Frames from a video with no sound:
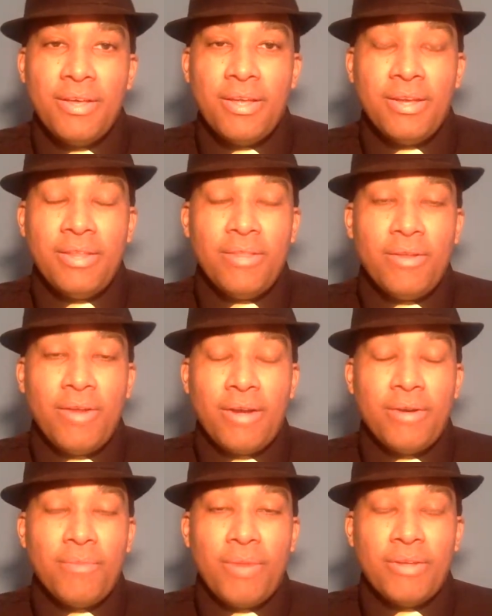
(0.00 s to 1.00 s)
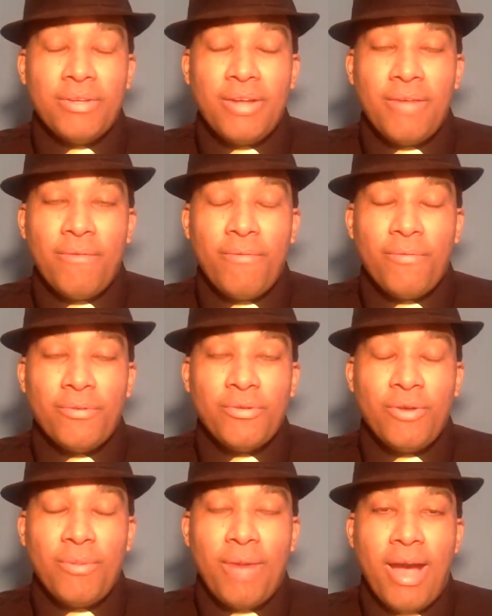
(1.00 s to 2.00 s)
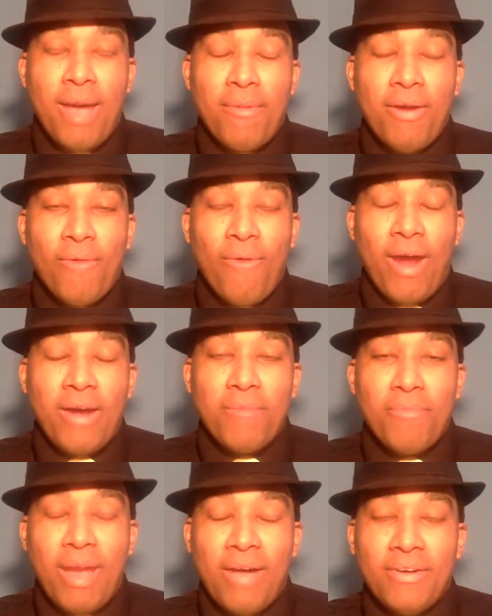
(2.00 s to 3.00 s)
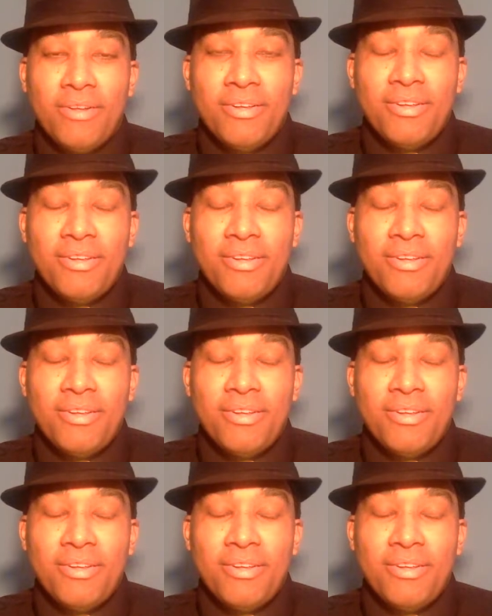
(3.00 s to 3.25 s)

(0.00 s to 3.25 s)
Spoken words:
and neither did I vote for Trump. I have a write-in ballot.